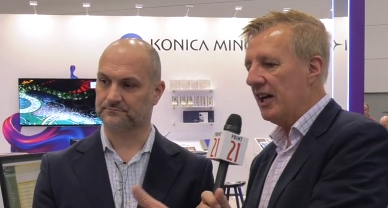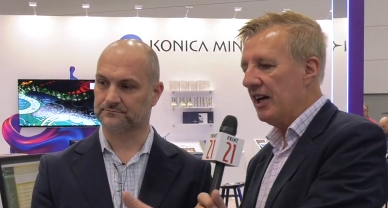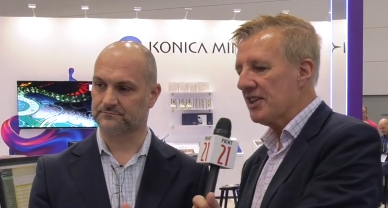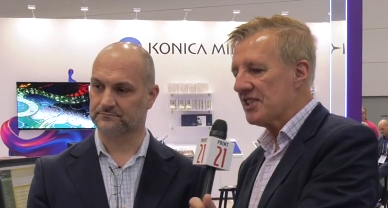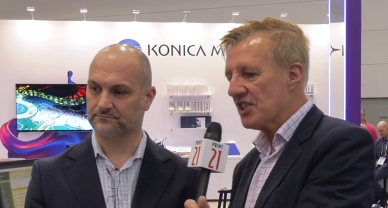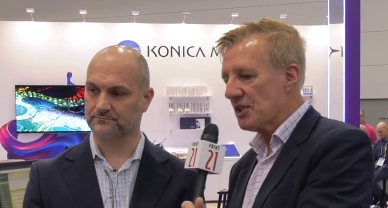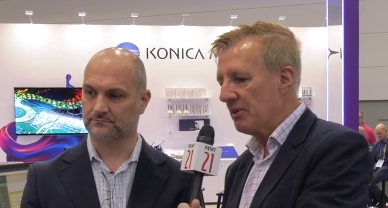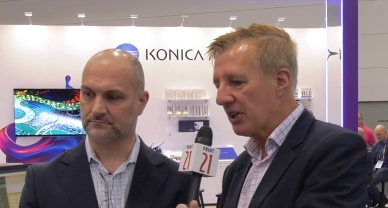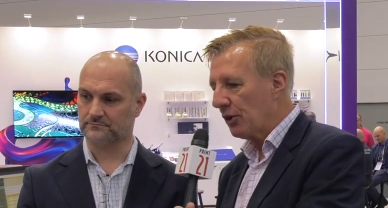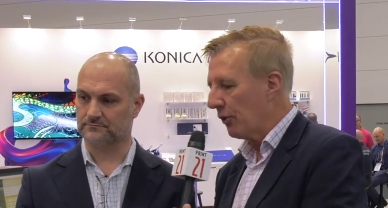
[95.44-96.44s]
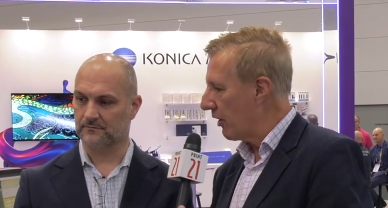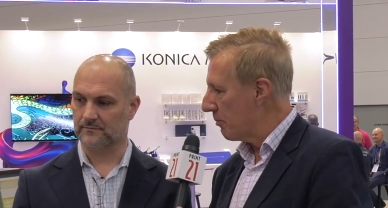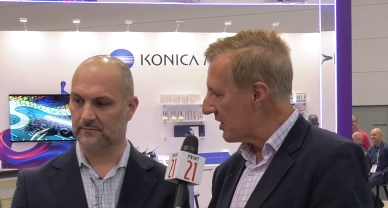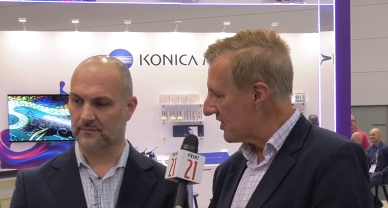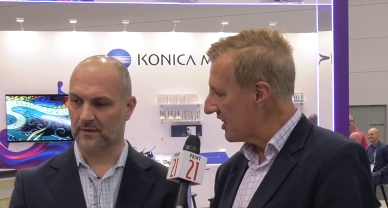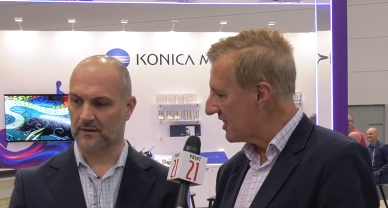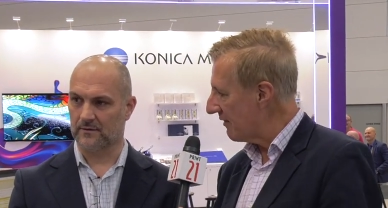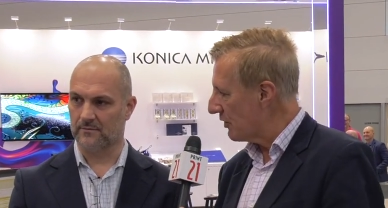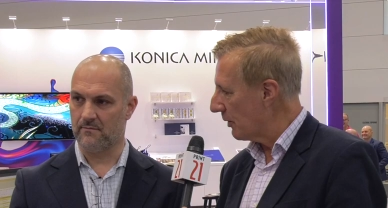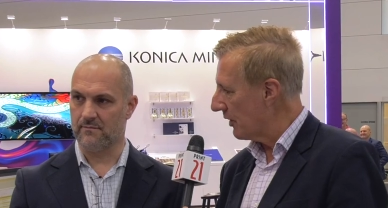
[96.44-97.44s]
Speaker 1: uh, system, the AccurioPress
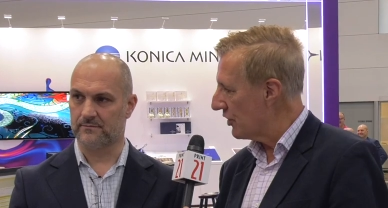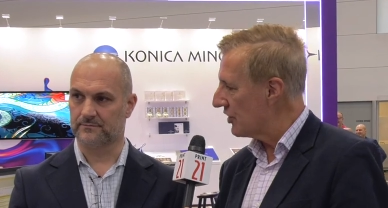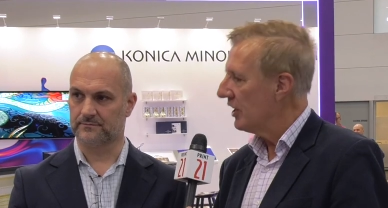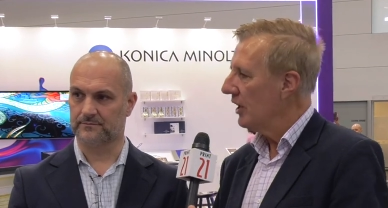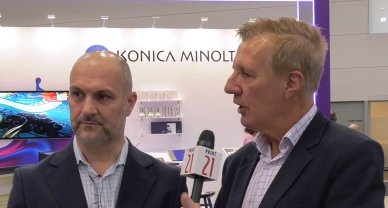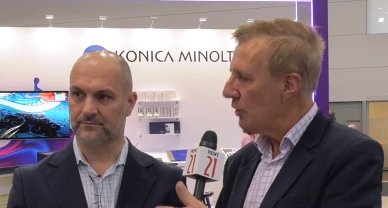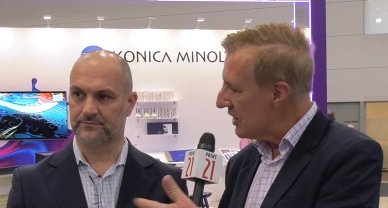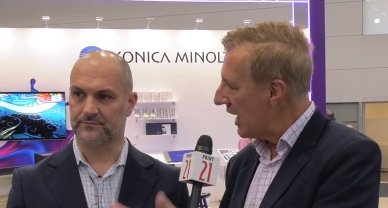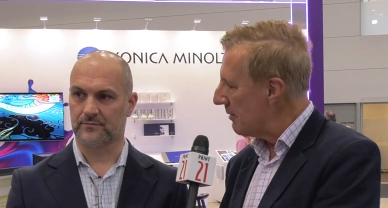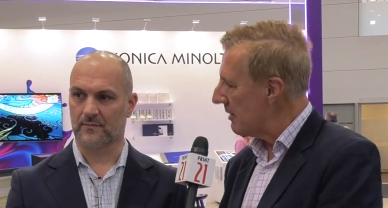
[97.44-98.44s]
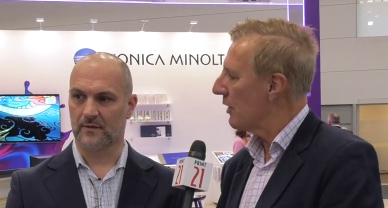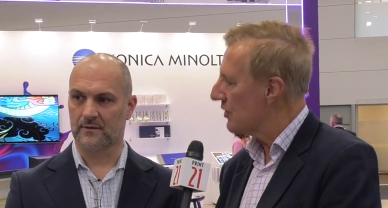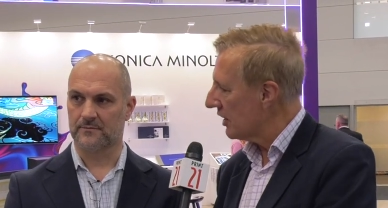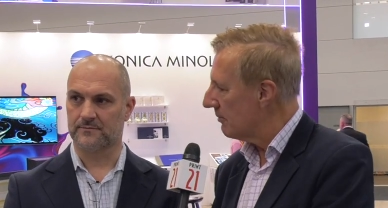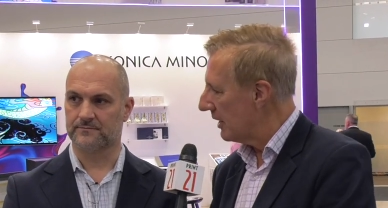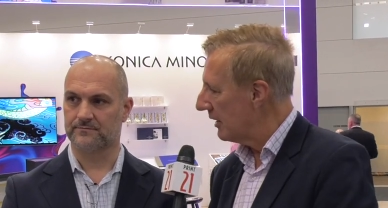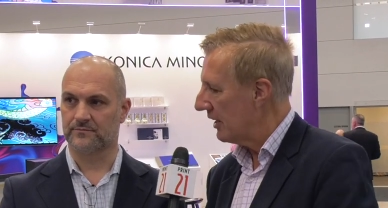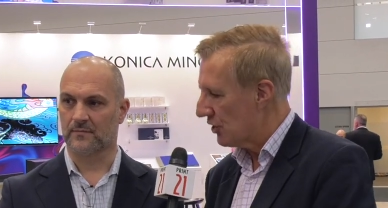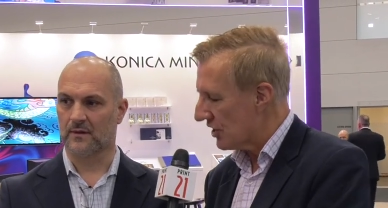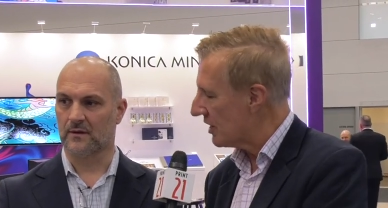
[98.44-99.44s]
C7100, who's it aimed at? Who's going to be
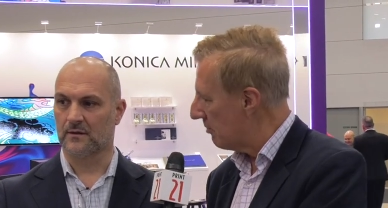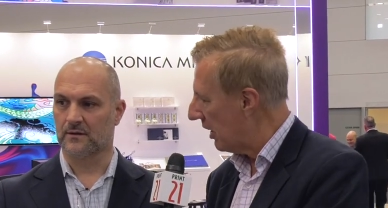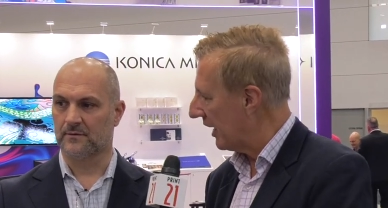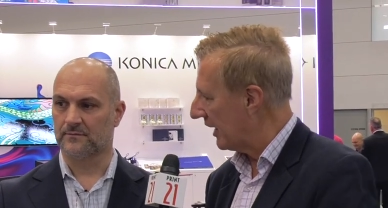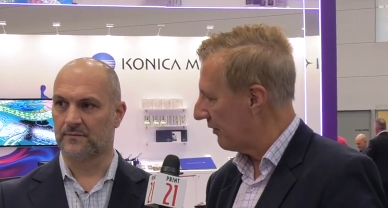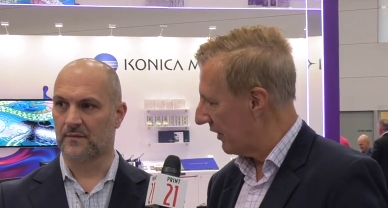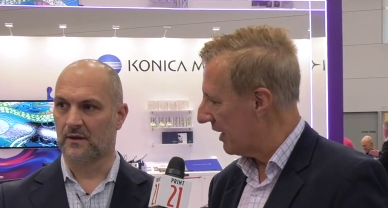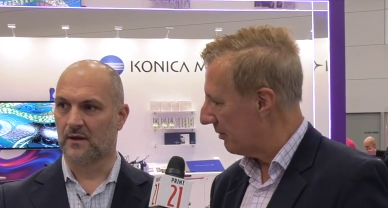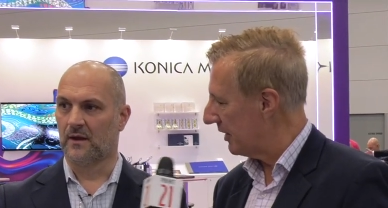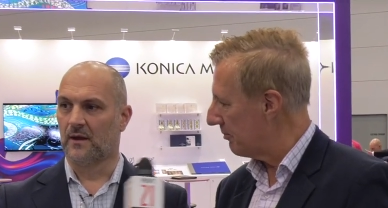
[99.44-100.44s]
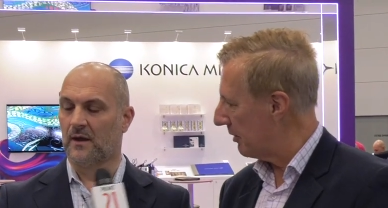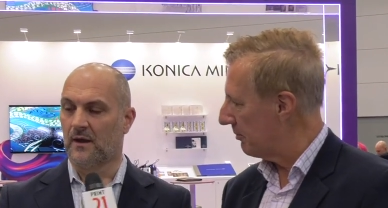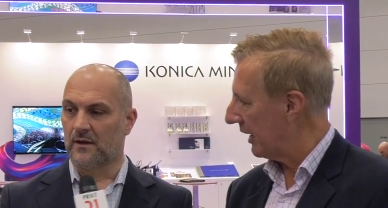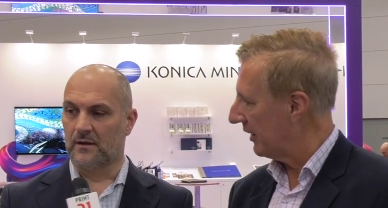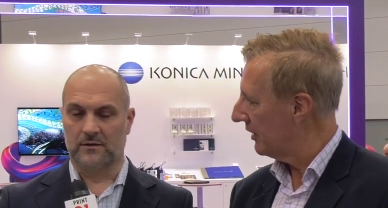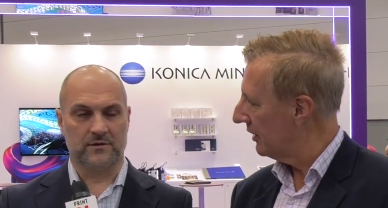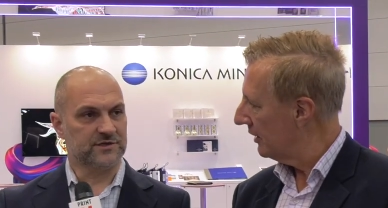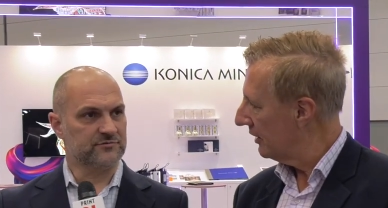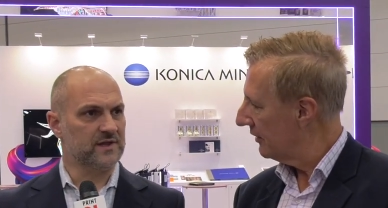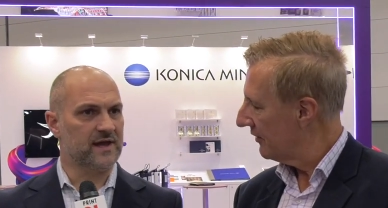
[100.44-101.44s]
interested in buying it for their print plan?
Speaker 2: Look,
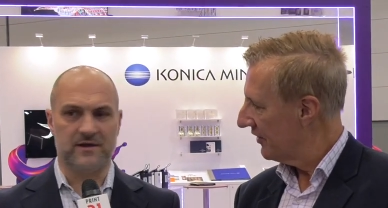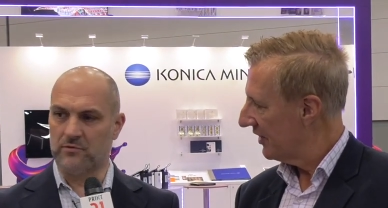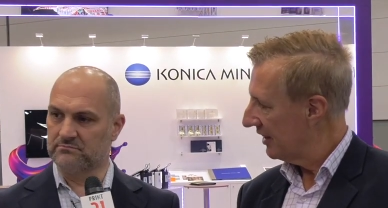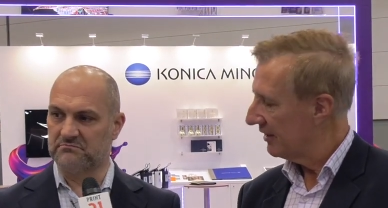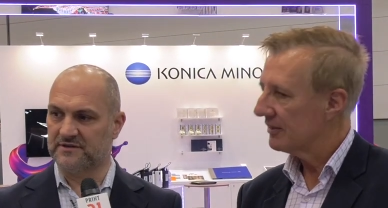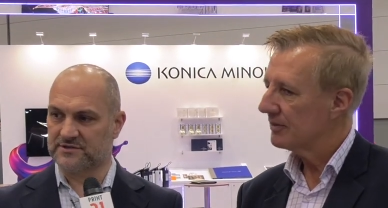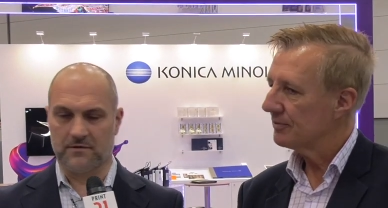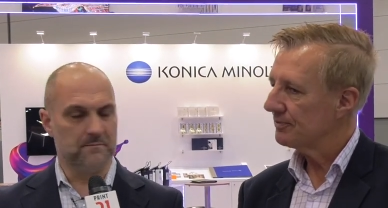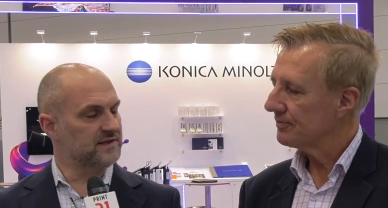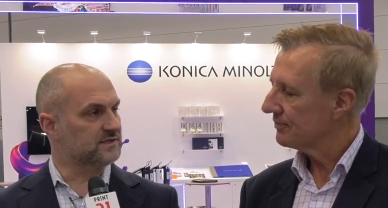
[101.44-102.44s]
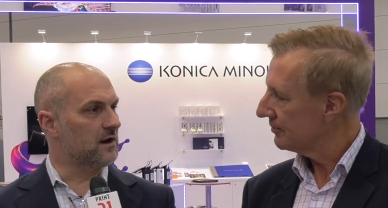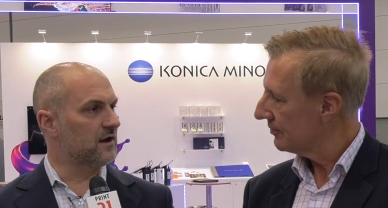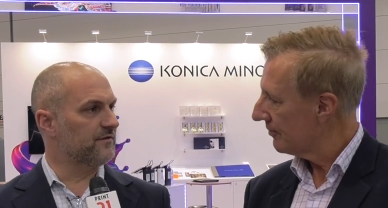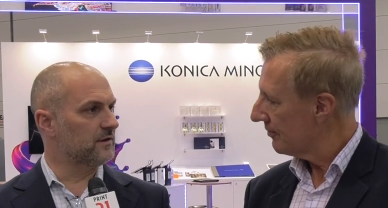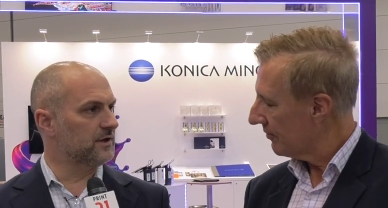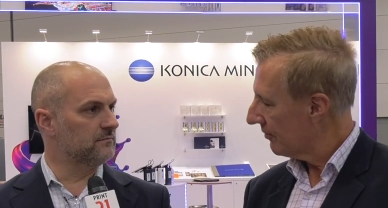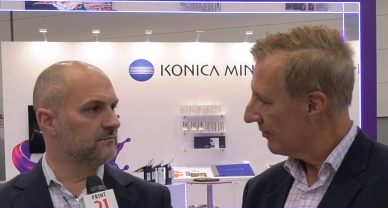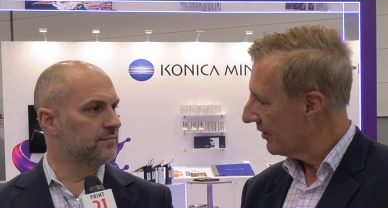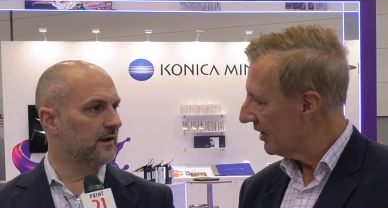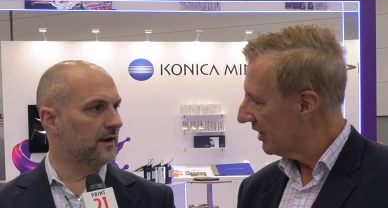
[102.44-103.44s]
it's really anyone sort of mid to high
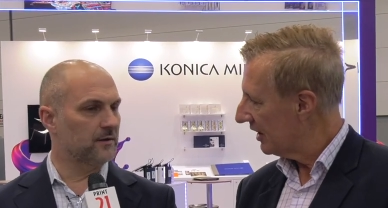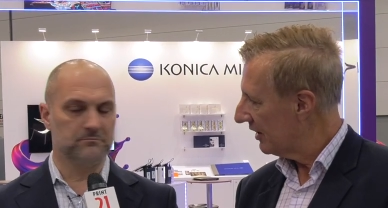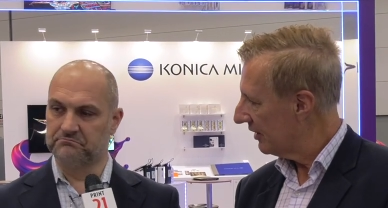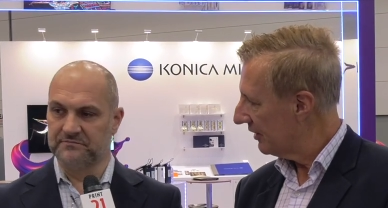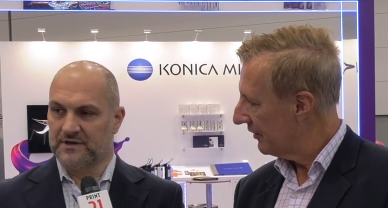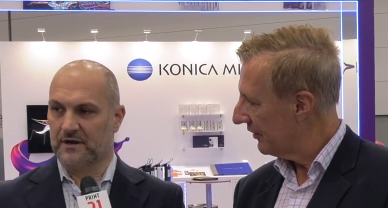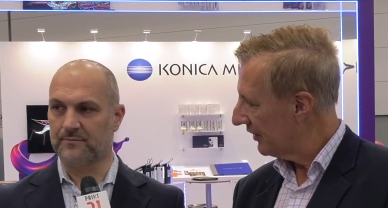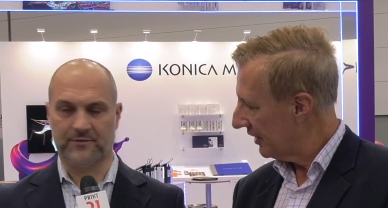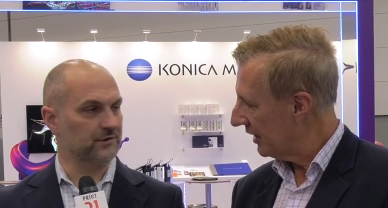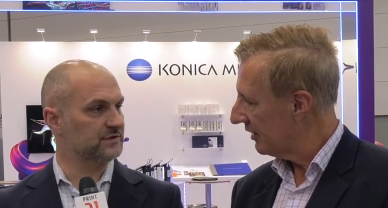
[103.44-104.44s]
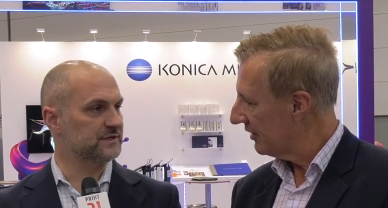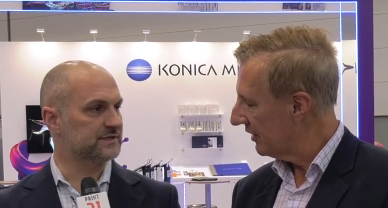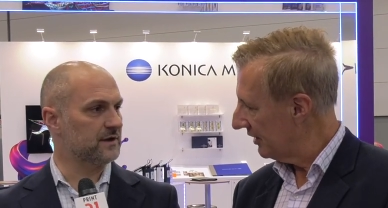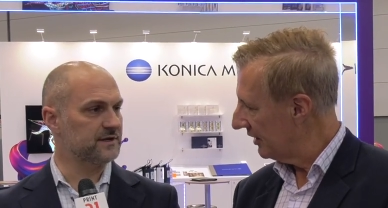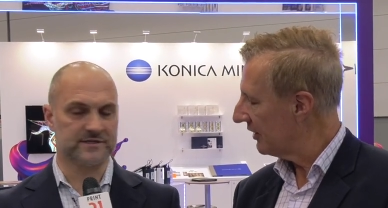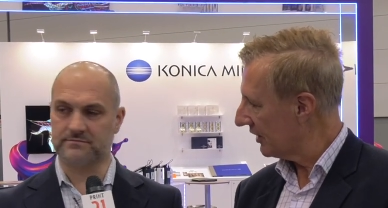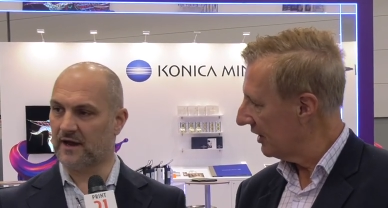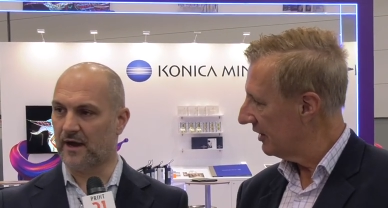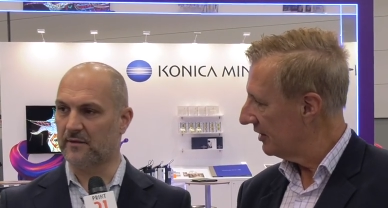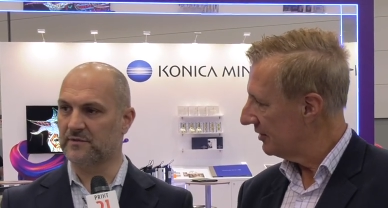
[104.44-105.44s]
volume, um, you know, production sites. Okay.
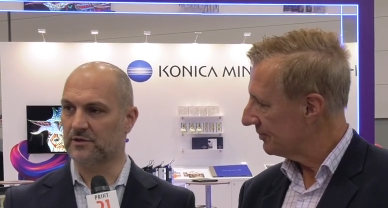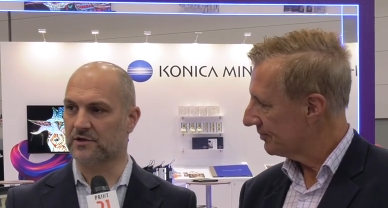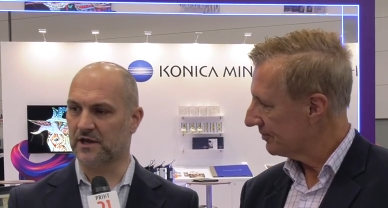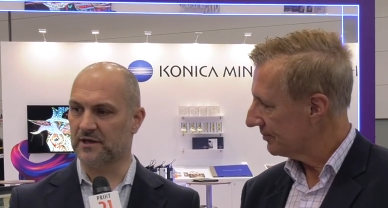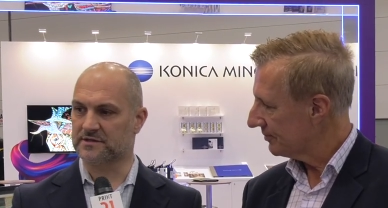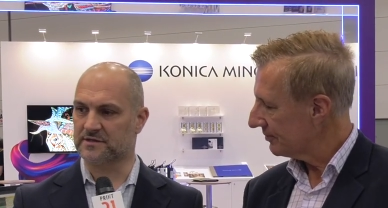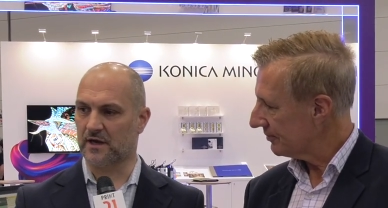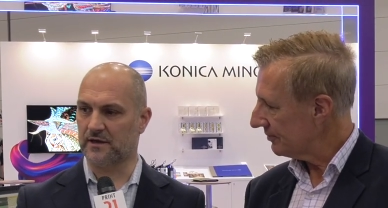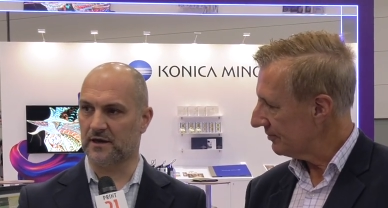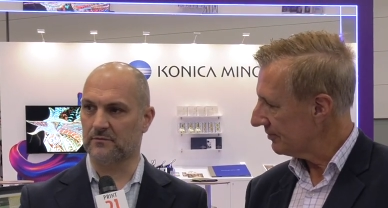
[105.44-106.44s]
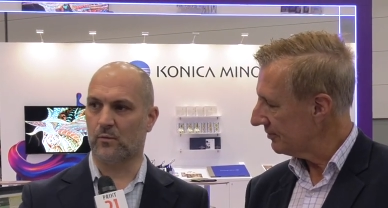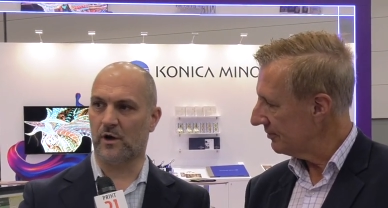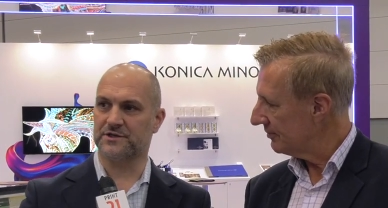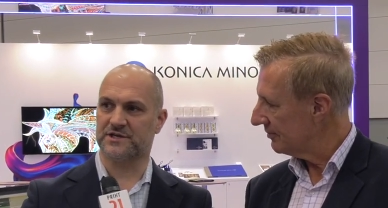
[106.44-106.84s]
Um, you're looking at, uh, you know, white